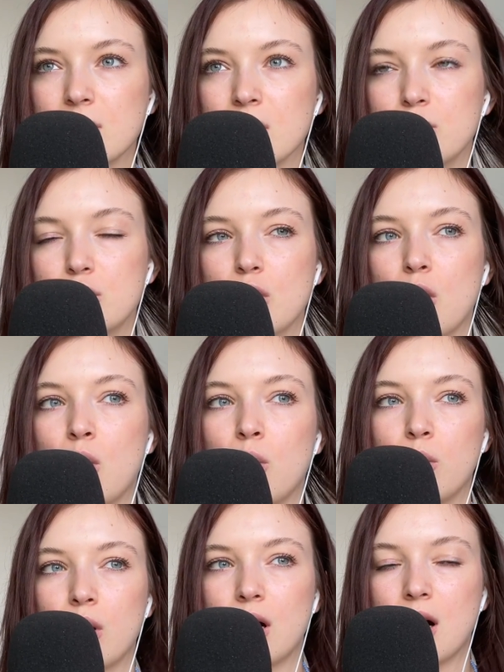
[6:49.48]

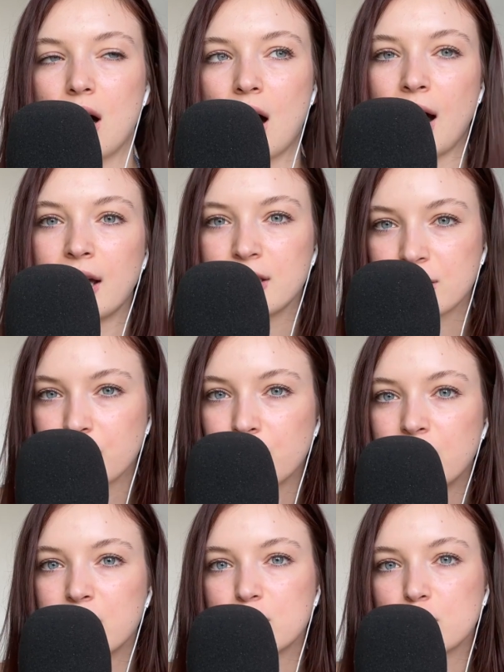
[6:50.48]
So either you
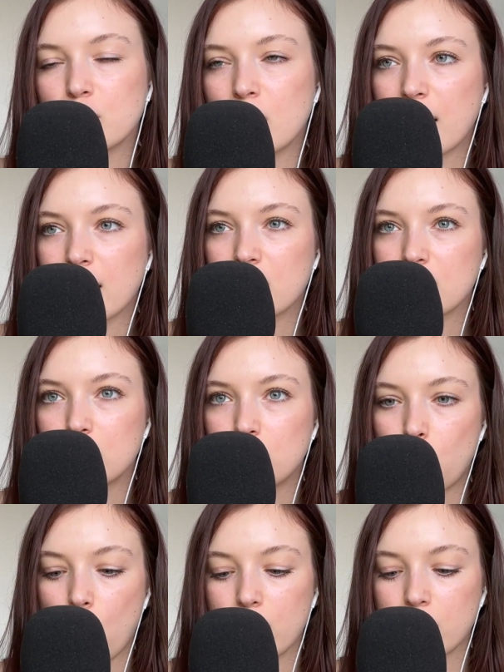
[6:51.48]
need to
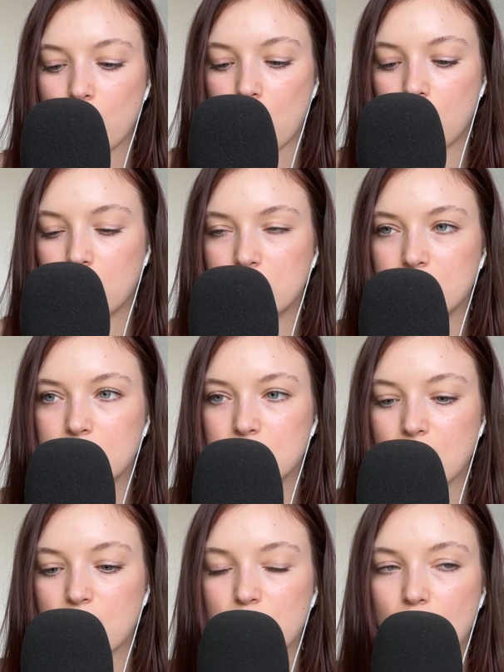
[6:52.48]
work on
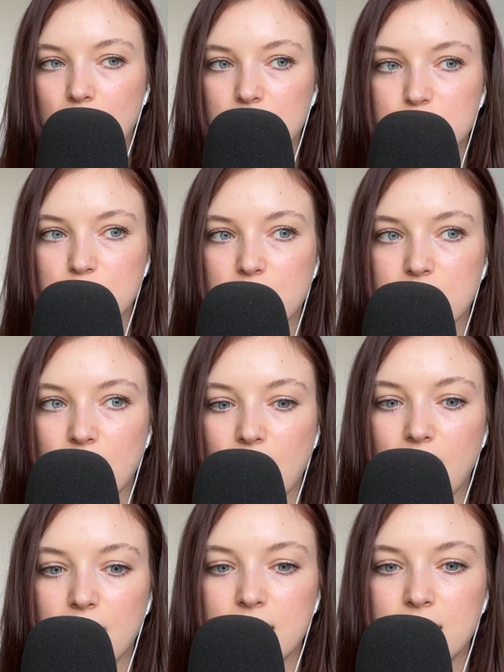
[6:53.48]
acknowledging
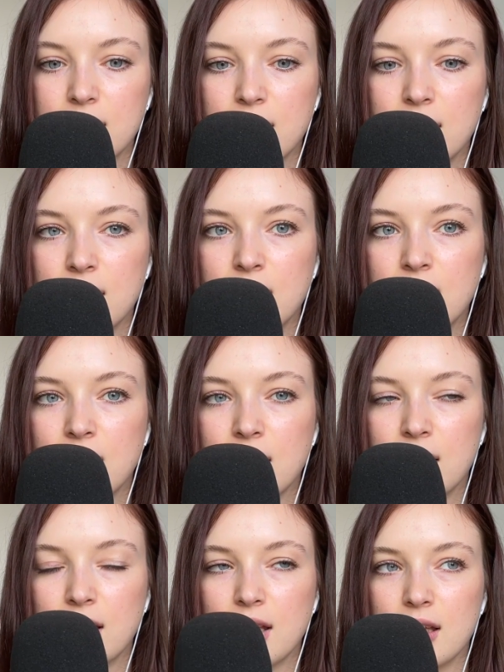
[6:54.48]
that,
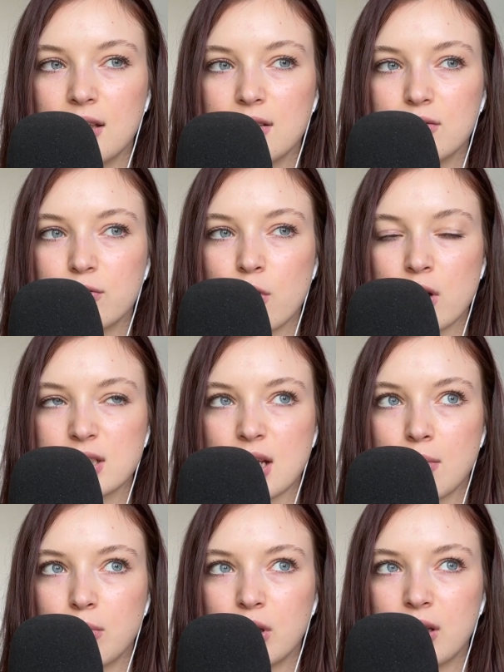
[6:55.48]
for
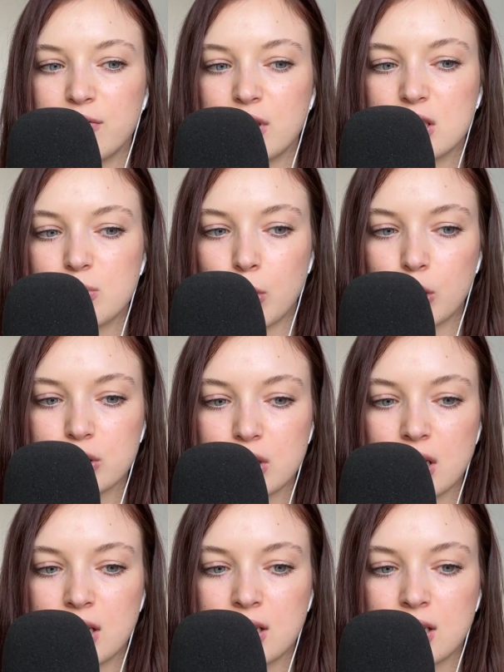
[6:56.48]
example, if this person